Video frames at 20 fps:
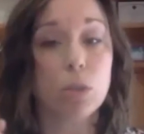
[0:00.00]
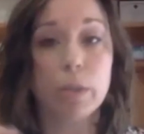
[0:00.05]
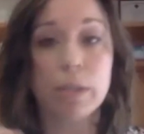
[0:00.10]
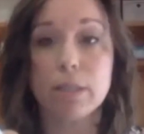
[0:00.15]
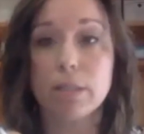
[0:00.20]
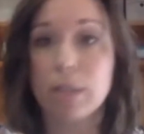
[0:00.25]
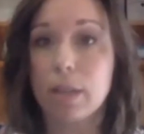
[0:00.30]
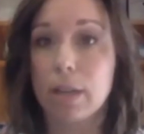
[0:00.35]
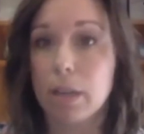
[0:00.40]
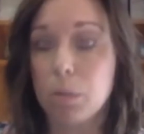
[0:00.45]
doing
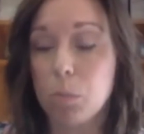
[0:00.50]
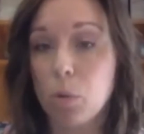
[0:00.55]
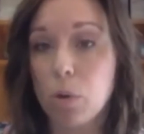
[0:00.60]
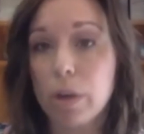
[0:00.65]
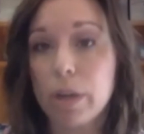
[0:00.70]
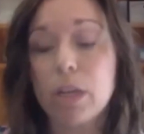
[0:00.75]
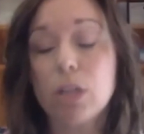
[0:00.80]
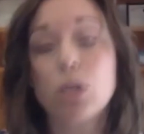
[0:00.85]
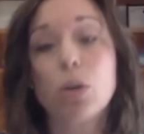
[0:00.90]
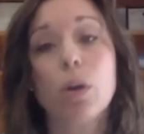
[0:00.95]
a second
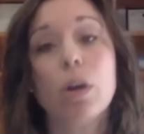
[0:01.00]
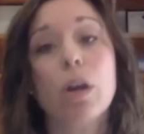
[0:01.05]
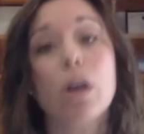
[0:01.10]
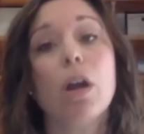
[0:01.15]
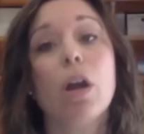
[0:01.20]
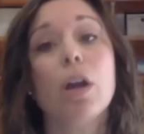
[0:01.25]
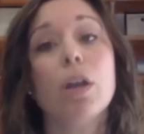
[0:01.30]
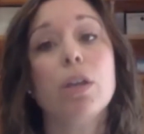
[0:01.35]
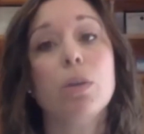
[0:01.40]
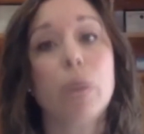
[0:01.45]
mortgage, or
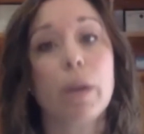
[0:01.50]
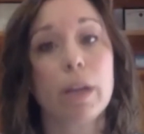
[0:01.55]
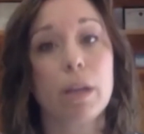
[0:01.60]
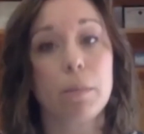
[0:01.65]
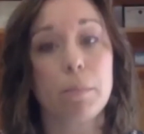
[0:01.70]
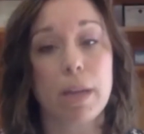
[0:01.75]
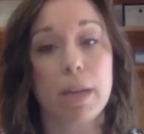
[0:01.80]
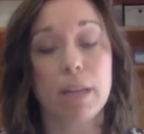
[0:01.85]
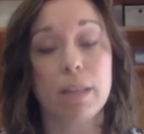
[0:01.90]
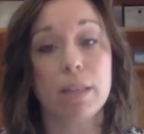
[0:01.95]
are you
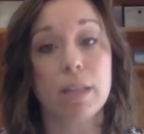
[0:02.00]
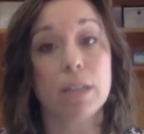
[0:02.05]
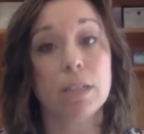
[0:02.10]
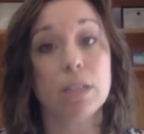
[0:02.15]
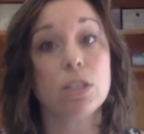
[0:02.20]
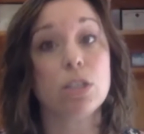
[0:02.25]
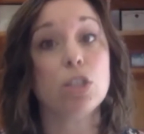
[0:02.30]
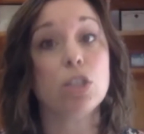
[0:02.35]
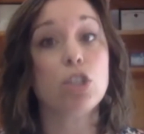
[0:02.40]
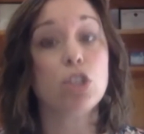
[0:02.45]
recommending that
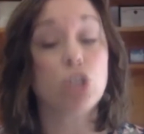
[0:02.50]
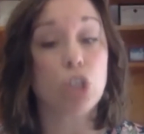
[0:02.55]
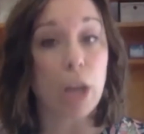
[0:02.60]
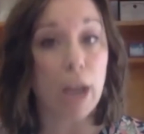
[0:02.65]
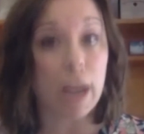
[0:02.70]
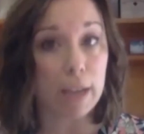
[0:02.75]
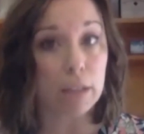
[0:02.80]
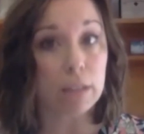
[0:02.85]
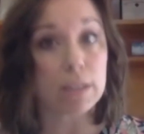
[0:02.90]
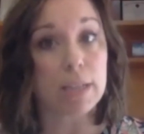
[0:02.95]
it's the
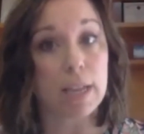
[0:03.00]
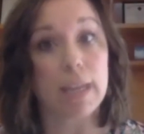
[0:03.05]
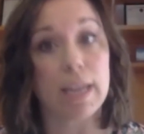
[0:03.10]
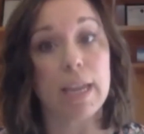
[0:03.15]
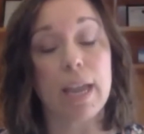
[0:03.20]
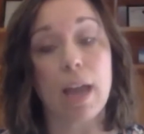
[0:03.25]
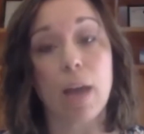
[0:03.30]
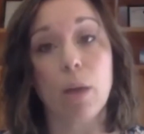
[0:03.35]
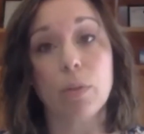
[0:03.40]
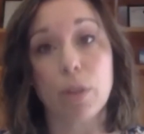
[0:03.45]
child
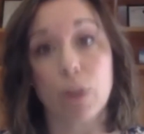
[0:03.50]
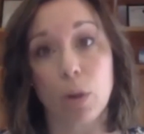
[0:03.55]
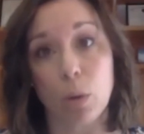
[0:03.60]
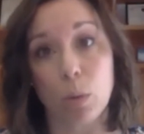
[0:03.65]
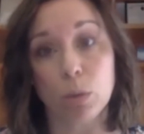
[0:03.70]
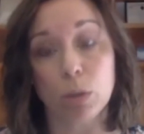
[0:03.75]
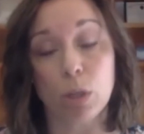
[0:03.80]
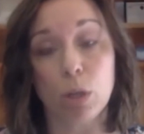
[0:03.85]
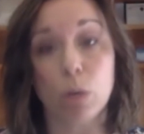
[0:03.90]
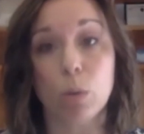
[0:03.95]
taking out their
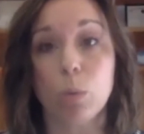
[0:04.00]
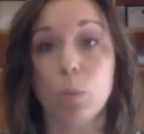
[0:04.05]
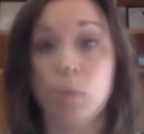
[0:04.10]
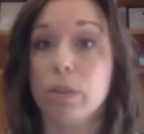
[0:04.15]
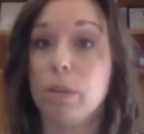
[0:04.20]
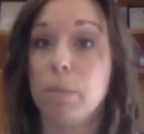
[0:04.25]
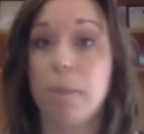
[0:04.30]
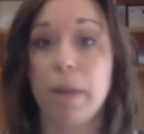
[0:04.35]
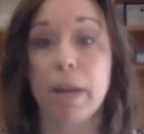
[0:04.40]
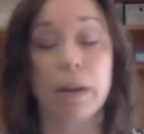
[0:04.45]
own loan
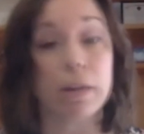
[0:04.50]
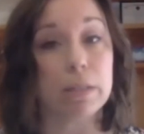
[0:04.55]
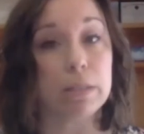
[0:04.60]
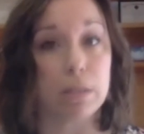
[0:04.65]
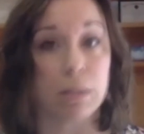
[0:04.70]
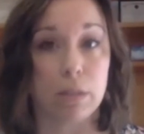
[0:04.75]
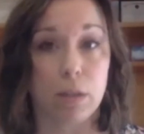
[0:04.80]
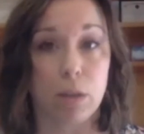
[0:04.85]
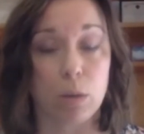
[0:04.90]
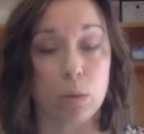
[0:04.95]
with the parents
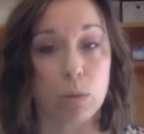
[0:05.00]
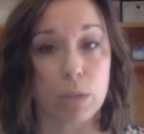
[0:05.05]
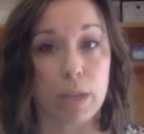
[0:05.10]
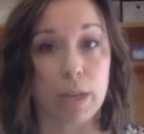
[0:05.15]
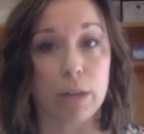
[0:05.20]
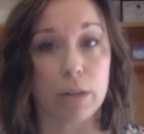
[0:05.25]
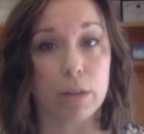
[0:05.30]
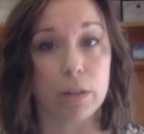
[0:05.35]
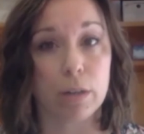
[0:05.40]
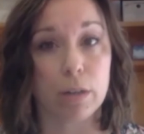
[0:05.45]
as a
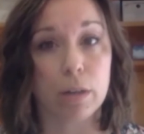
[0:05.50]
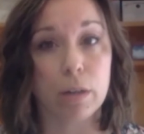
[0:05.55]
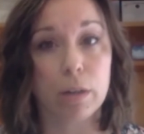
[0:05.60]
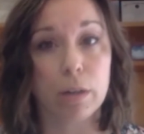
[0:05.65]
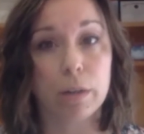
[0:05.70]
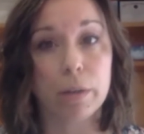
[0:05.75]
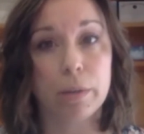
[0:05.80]
cosigner?